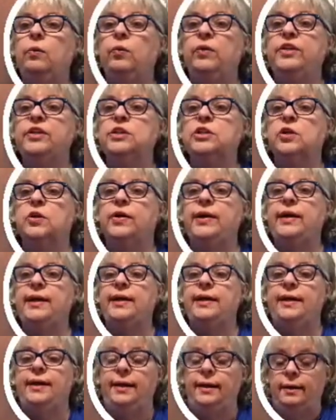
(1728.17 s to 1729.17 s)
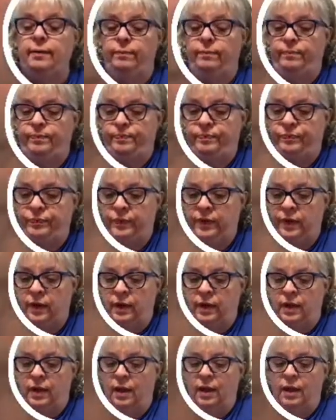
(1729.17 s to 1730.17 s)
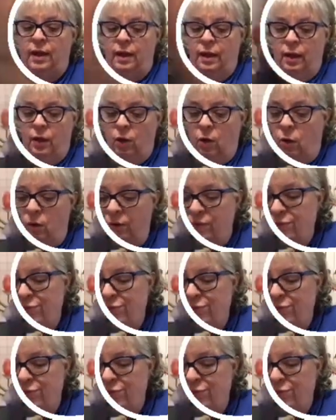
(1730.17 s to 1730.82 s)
with a screen in it, or